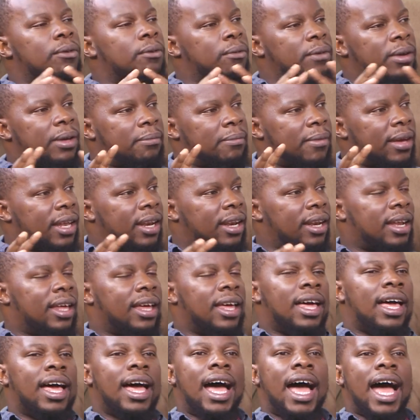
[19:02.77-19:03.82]

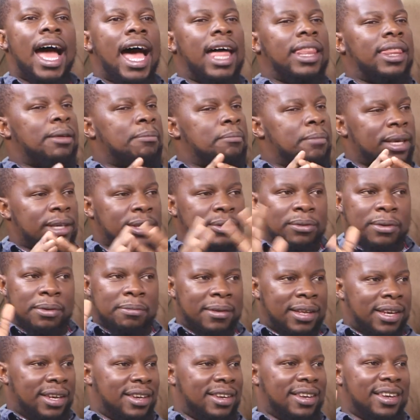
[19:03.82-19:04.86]
women are the best
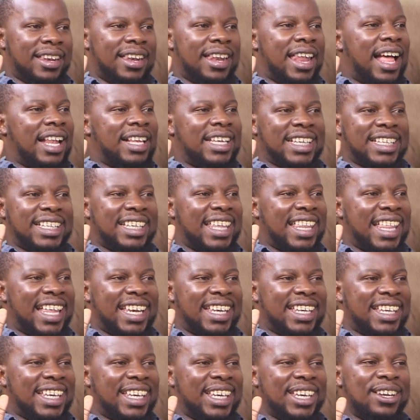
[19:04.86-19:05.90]
women. I'll just say
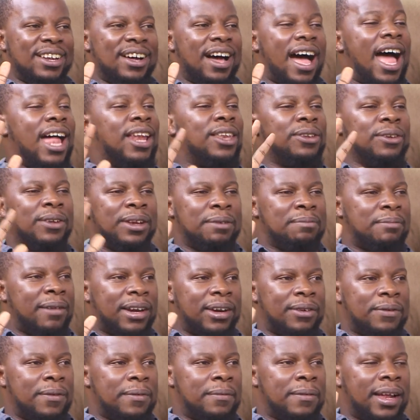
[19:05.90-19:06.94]
that. You know, a newly
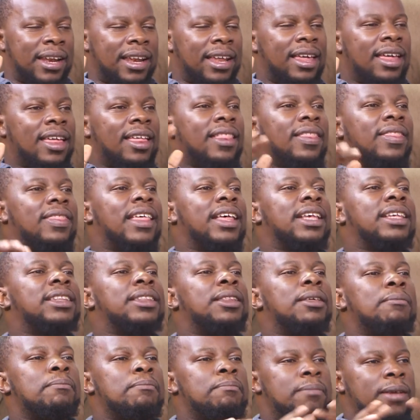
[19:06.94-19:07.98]
married woman,
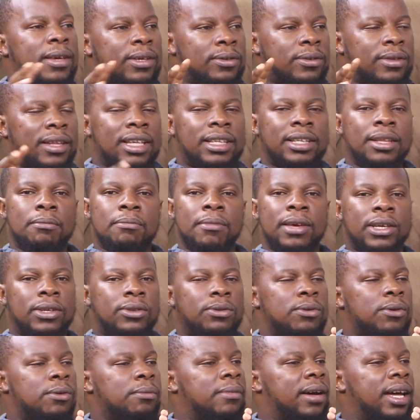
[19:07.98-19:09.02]
that's the
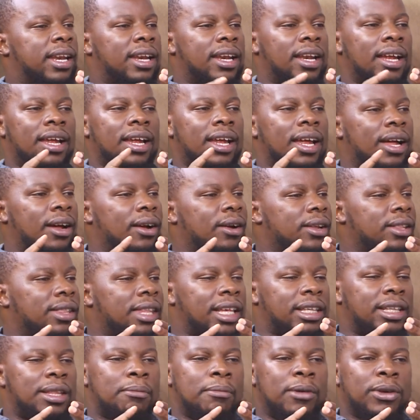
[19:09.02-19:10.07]
best woman.
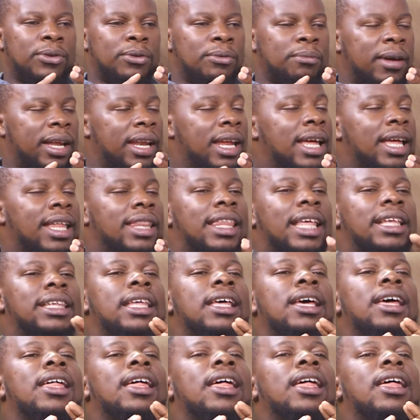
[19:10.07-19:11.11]
That's